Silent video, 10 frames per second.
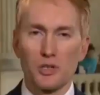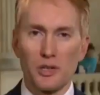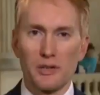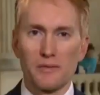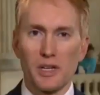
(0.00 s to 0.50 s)
they
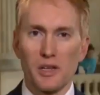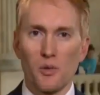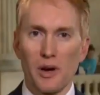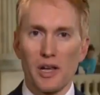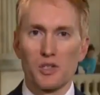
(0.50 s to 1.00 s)
should.
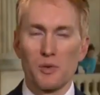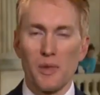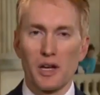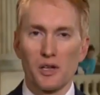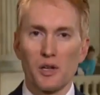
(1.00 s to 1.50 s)
The White House
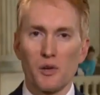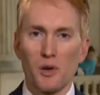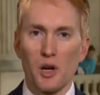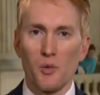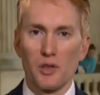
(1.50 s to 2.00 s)
should make
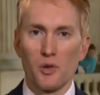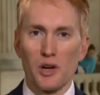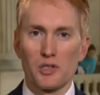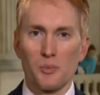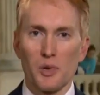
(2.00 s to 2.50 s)
clear what
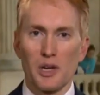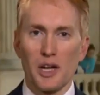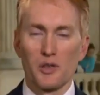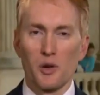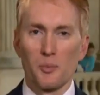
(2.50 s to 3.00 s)
they're actually
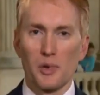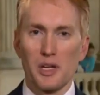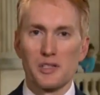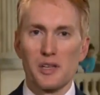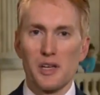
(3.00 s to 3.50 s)
putting out there in
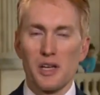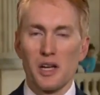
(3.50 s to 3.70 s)
place,